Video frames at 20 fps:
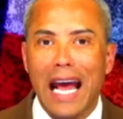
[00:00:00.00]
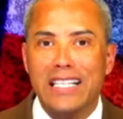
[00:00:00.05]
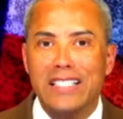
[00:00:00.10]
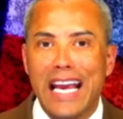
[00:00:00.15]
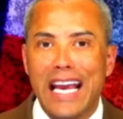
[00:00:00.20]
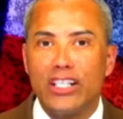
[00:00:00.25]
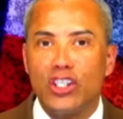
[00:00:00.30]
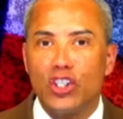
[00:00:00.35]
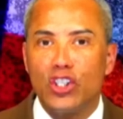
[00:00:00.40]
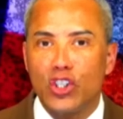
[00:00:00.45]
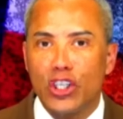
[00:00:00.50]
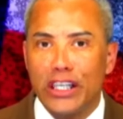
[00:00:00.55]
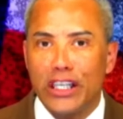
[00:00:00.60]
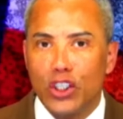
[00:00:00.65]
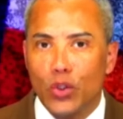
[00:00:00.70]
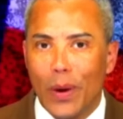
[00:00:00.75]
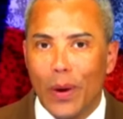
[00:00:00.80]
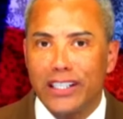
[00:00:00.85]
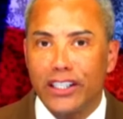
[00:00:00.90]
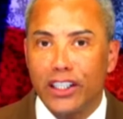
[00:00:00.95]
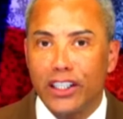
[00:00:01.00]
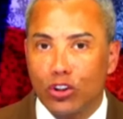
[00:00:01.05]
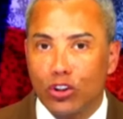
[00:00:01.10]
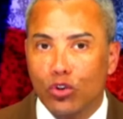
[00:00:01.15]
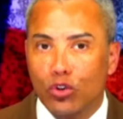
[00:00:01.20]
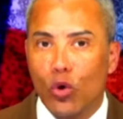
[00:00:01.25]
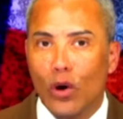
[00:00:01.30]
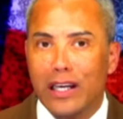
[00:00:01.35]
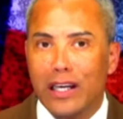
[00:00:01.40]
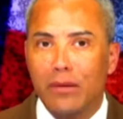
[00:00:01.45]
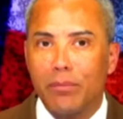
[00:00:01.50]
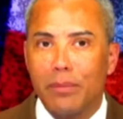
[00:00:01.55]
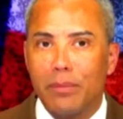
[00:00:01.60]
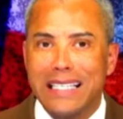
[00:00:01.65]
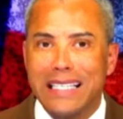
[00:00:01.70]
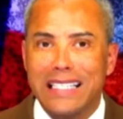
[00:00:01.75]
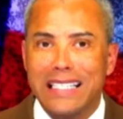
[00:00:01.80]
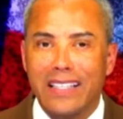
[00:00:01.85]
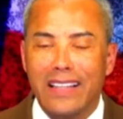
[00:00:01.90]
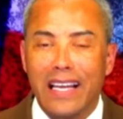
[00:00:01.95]
a G20 Troika
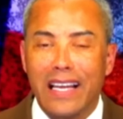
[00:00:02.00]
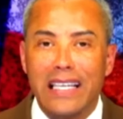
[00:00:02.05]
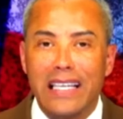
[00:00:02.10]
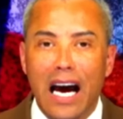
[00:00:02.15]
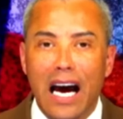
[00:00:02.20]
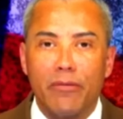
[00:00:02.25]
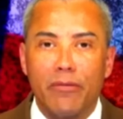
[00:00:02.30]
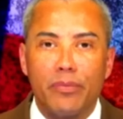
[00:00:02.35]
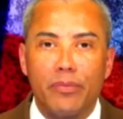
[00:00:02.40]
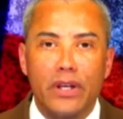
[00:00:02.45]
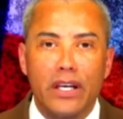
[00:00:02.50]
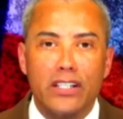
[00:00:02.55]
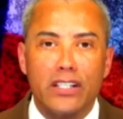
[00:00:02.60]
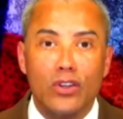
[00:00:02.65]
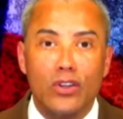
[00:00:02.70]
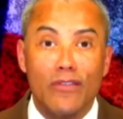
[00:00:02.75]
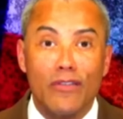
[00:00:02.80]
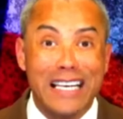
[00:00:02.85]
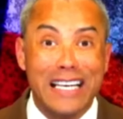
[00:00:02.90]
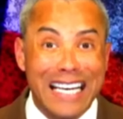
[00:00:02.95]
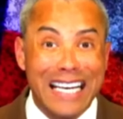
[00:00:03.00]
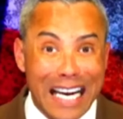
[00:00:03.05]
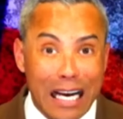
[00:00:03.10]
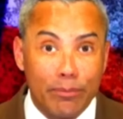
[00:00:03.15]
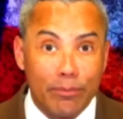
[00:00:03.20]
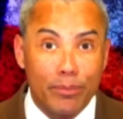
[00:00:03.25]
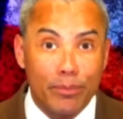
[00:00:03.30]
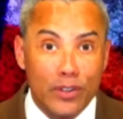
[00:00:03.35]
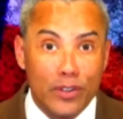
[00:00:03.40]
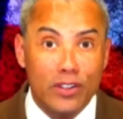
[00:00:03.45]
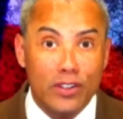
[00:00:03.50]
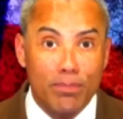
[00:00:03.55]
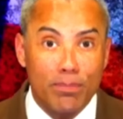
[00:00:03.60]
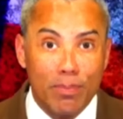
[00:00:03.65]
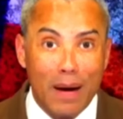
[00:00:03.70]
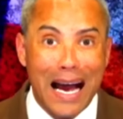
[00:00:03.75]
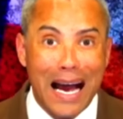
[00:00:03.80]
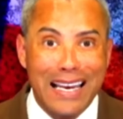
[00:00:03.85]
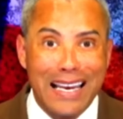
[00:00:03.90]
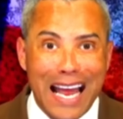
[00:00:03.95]
meeting that now appears to have encompassed
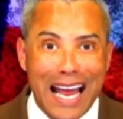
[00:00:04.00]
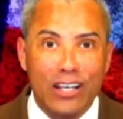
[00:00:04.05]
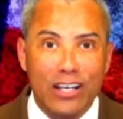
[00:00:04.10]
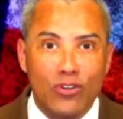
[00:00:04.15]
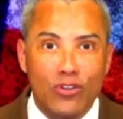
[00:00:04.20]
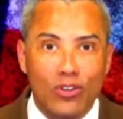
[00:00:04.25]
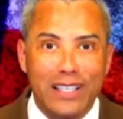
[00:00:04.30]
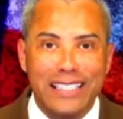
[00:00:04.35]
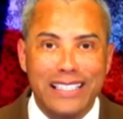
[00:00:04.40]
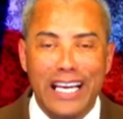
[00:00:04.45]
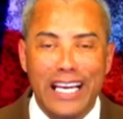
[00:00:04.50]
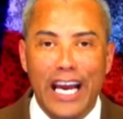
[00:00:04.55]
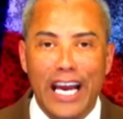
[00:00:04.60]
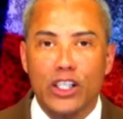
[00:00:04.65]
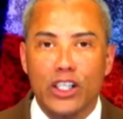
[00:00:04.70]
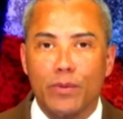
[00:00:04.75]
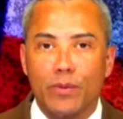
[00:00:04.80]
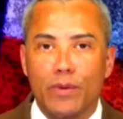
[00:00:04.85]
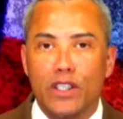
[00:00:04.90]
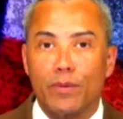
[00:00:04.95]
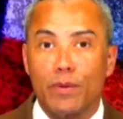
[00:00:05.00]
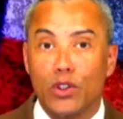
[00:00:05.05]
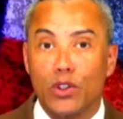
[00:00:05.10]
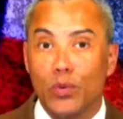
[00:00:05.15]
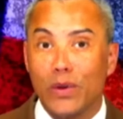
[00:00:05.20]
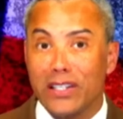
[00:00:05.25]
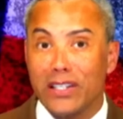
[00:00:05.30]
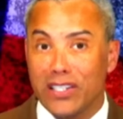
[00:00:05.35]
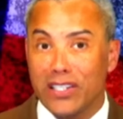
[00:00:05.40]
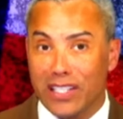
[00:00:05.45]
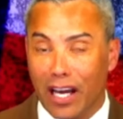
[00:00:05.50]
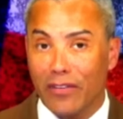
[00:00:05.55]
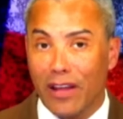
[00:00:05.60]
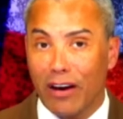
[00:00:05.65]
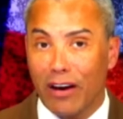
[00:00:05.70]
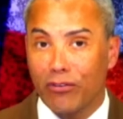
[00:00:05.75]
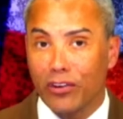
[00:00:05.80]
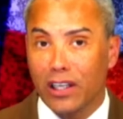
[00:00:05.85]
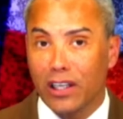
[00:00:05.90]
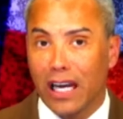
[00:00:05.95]
bilateral engagements between South
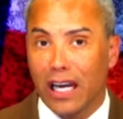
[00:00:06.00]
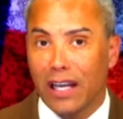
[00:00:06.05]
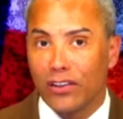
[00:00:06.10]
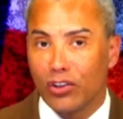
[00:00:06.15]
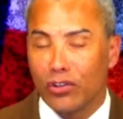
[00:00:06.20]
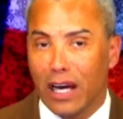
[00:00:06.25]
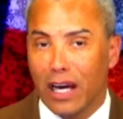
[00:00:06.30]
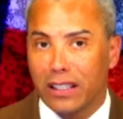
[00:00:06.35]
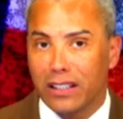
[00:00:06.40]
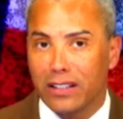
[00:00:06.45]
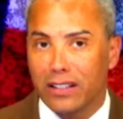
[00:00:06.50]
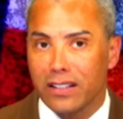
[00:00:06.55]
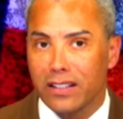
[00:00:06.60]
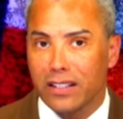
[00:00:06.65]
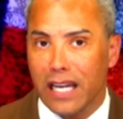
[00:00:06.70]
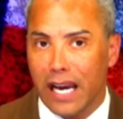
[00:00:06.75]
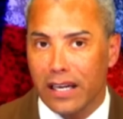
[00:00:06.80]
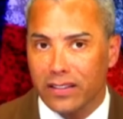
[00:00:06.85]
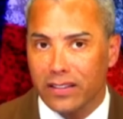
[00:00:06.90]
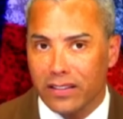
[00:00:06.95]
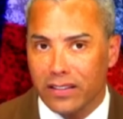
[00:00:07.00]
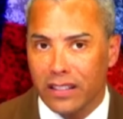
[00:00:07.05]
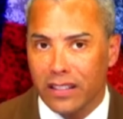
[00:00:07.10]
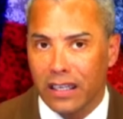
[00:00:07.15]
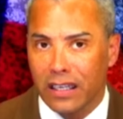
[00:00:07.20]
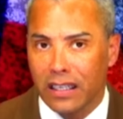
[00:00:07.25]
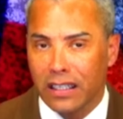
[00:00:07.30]
Africa and the United States.